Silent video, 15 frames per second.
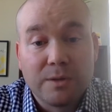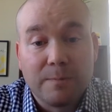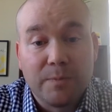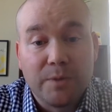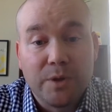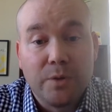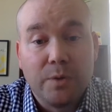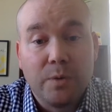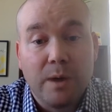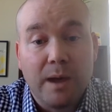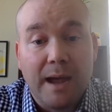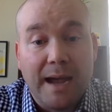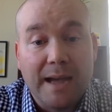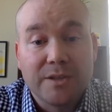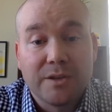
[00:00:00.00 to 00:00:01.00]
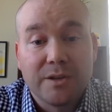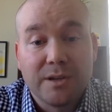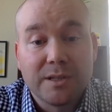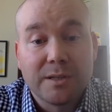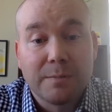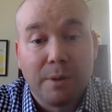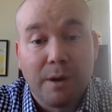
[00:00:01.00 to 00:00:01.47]
to hazardous
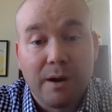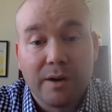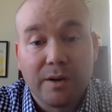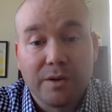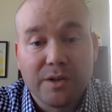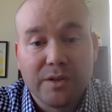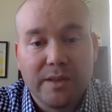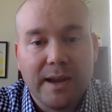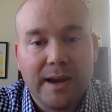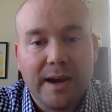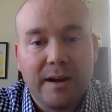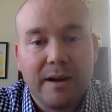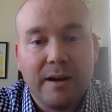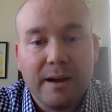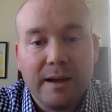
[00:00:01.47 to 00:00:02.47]
particles in the air,